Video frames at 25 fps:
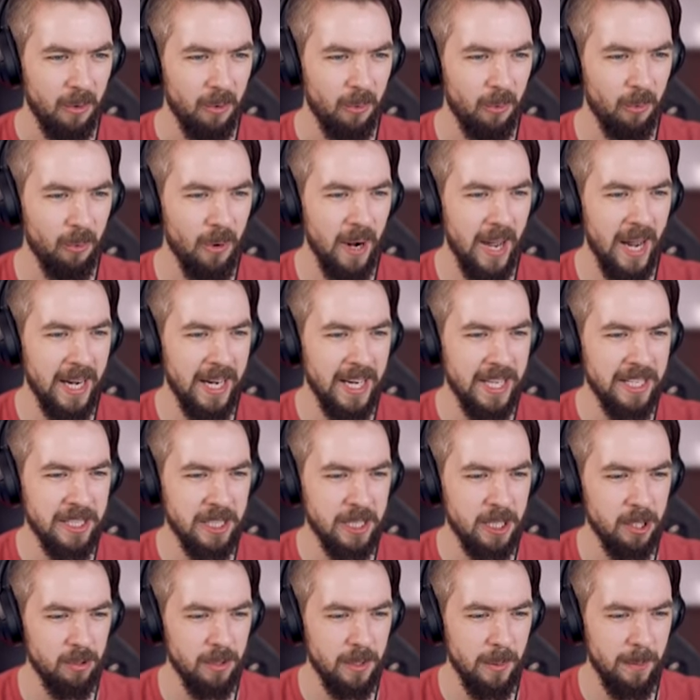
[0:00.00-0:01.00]
ready
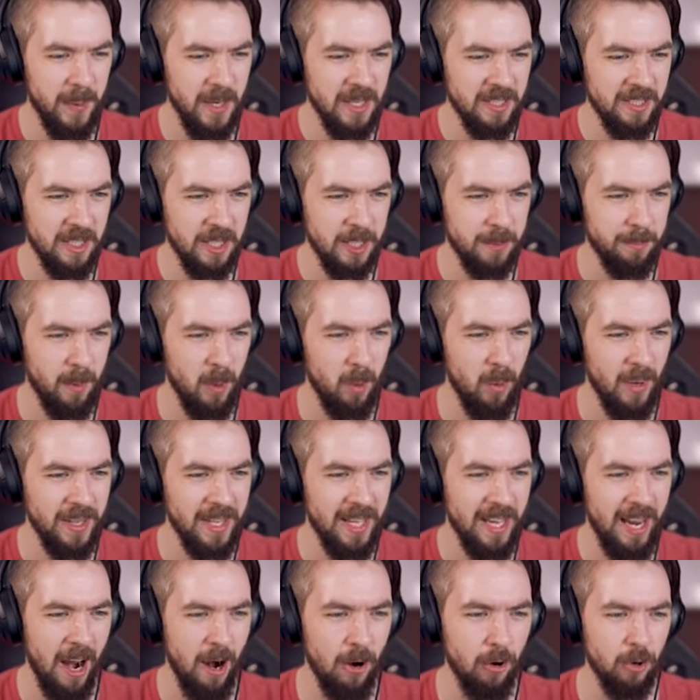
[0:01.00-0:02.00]
to do the business. But when
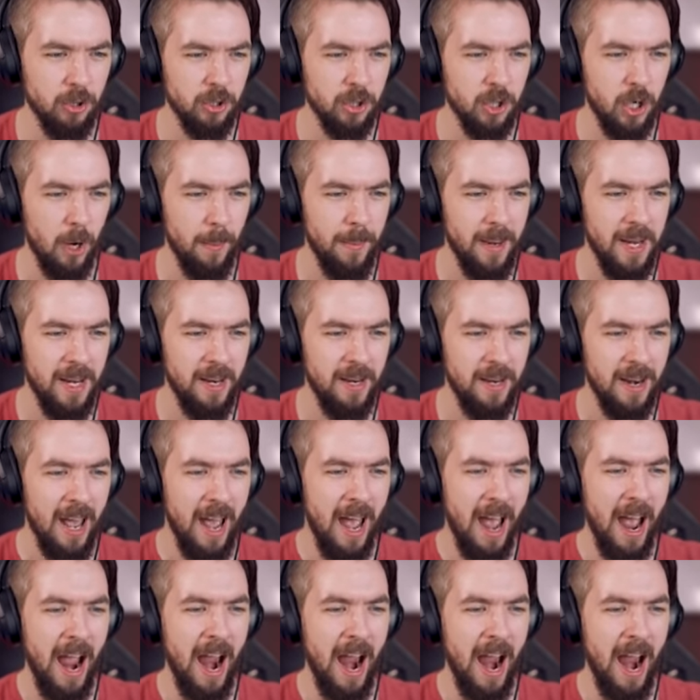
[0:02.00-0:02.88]
the arrows come in,